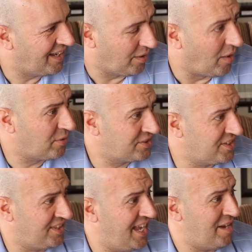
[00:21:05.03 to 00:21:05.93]
like I, I
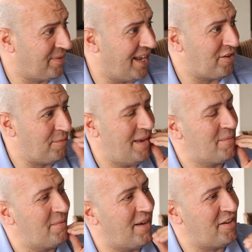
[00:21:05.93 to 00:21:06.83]
wasn't there, but I
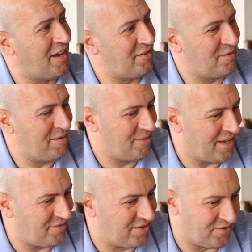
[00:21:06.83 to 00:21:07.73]
remember my, I remember
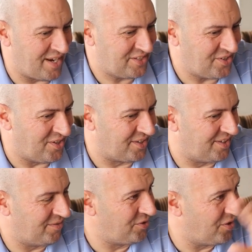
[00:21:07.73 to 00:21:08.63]
the, the race card
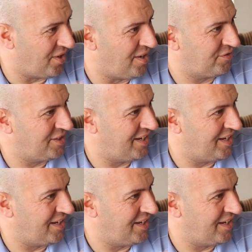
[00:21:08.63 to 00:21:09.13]
the year after.